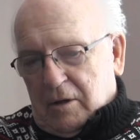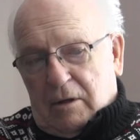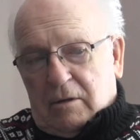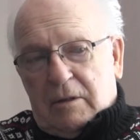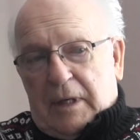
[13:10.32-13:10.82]

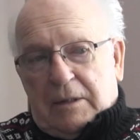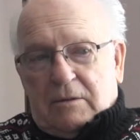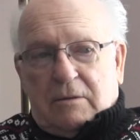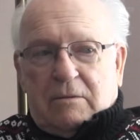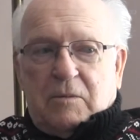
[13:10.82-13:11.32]
No, I
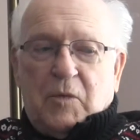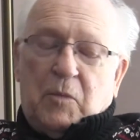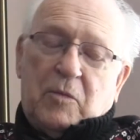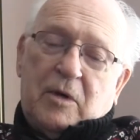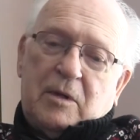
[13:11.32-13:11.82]
don't
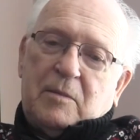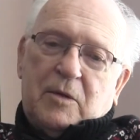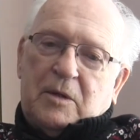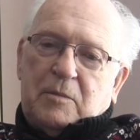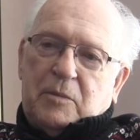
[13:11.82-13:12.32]
remember
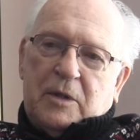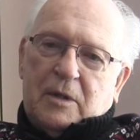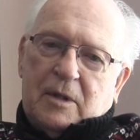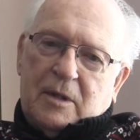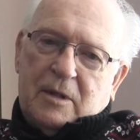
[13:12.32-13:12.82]
anybody
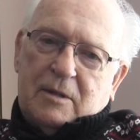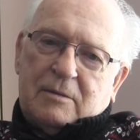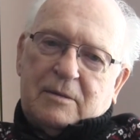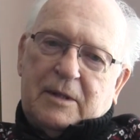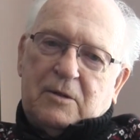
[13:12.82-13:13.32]
being
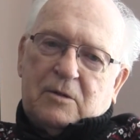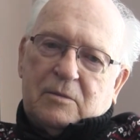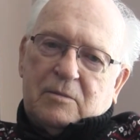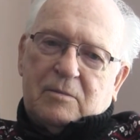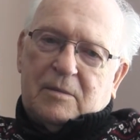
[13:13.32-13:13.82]
all, you know,